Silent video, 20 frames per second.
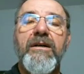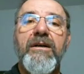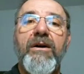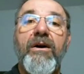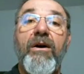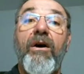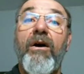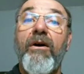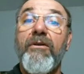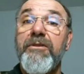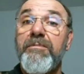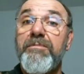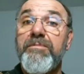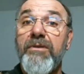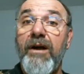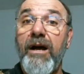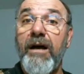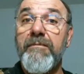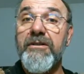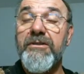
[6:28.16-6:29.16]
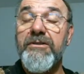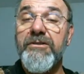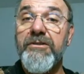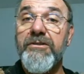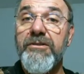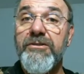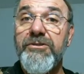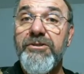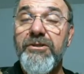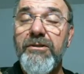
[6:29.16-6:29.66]
on the promise to
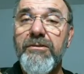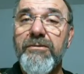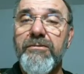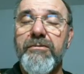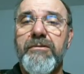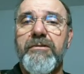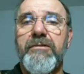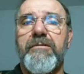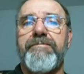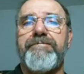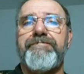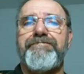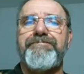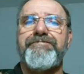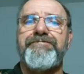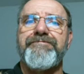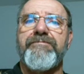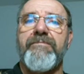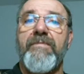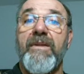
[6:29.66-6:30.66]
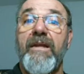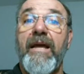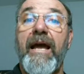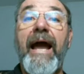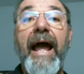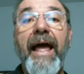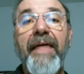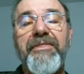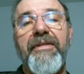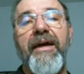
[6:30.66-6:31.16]
the Jews,
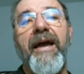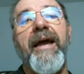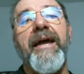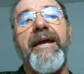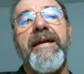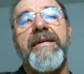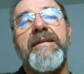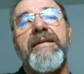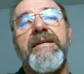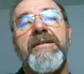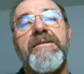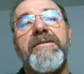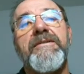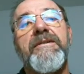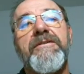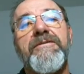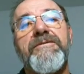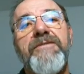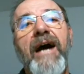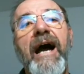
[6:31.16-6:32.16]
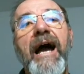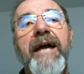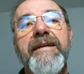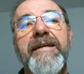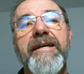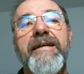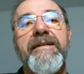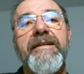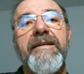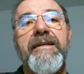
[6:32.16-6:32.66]
and they
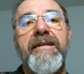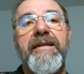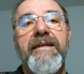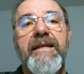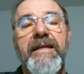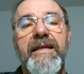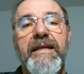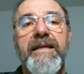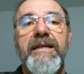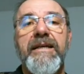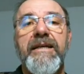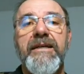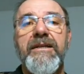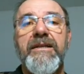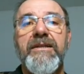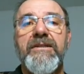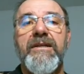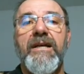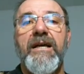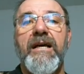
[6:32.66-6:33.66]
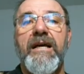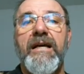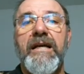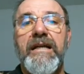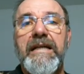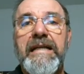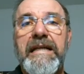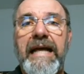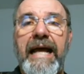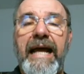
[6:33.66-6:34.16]
divided his
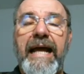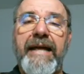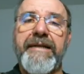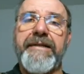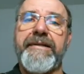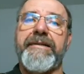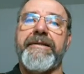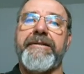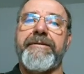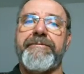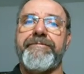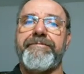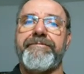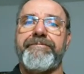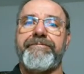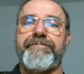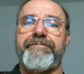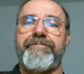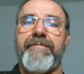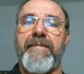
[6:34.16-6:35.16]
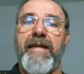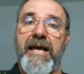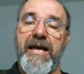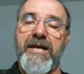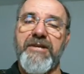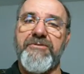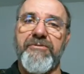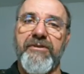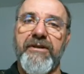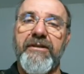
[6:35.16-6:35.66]
land,
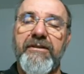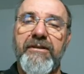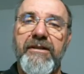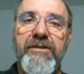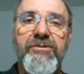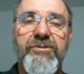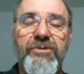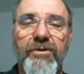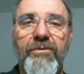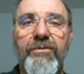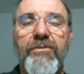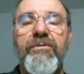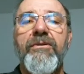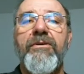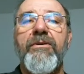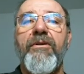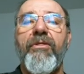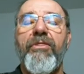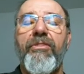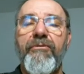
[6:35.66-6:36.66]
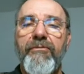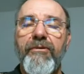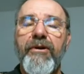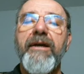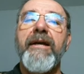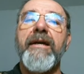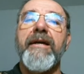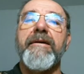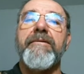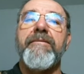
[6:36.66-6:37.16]
as written in Joel
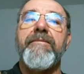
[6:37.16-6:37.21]
3.